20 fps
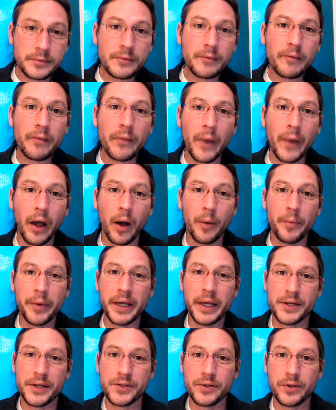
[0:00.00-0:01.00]
But
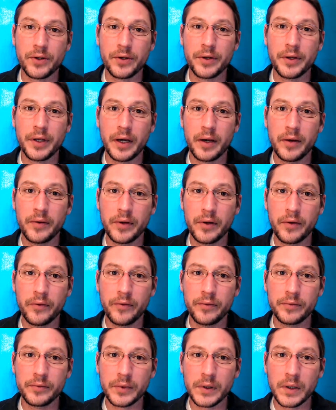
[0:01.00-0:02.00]
yeah, so they're,
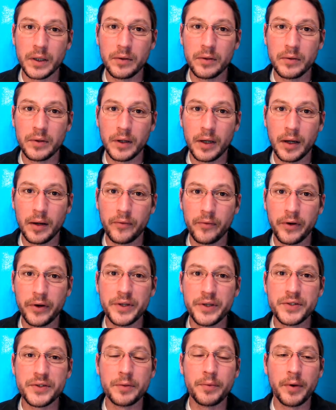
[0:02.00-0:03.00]
very
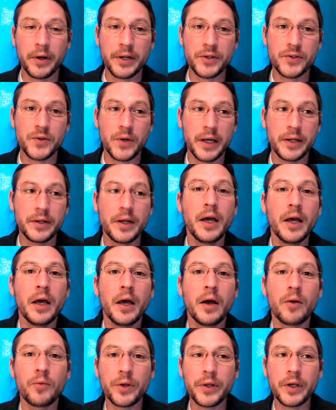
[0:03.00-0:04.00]
easily potty trained.
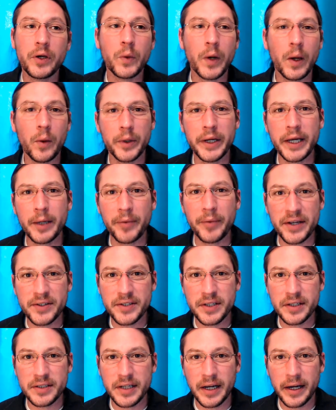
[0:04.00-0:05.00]
Really quick, I want to get back to
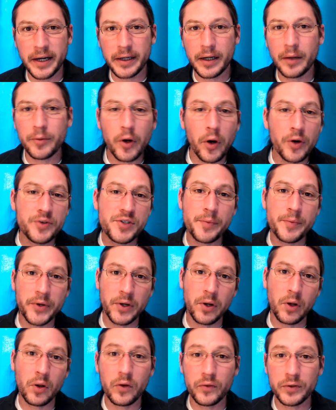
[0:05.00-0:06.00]
the diet. I know I'm jumping
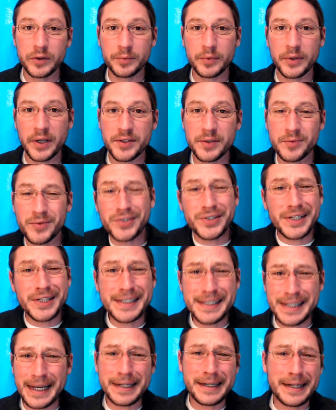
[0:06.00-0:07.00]
all over the place. I'm just
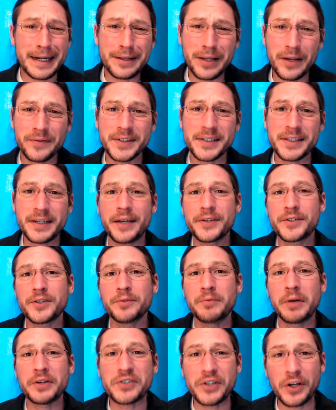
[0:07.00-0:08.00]
excited. I love these guys so
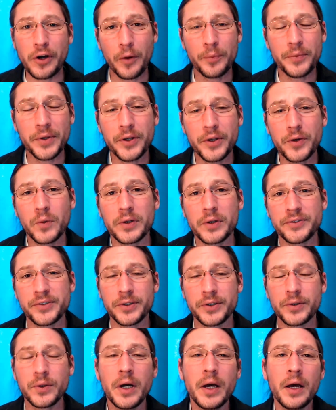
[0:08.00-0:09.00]
much, and I hope that you will
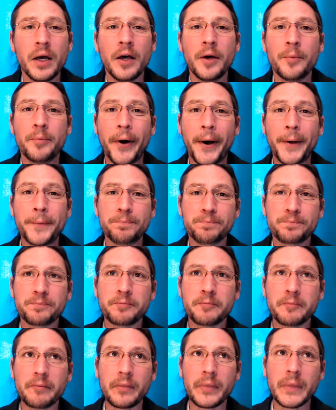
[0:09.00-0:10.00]
too. But
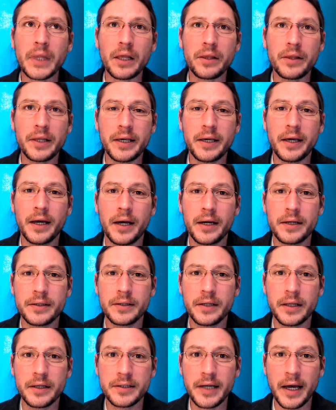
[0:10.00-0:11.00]

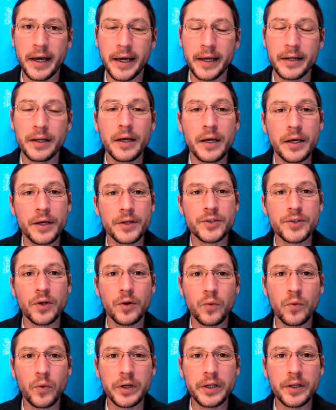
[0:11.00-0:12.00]
the diet. So
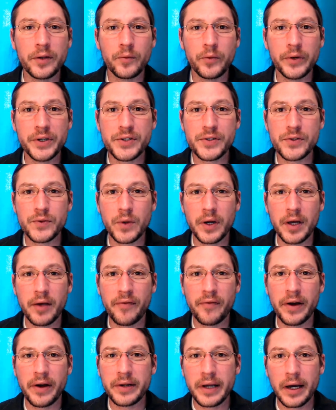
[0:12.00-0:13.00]
one of the reasons why I
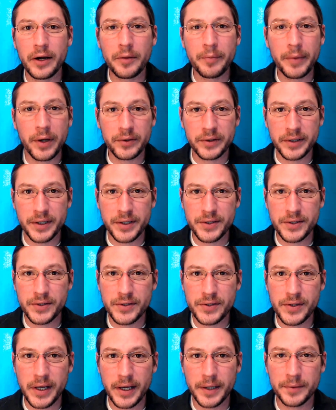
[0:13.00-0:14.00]
found out about this is
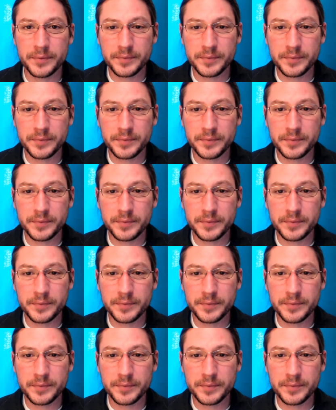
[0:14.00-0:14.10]
that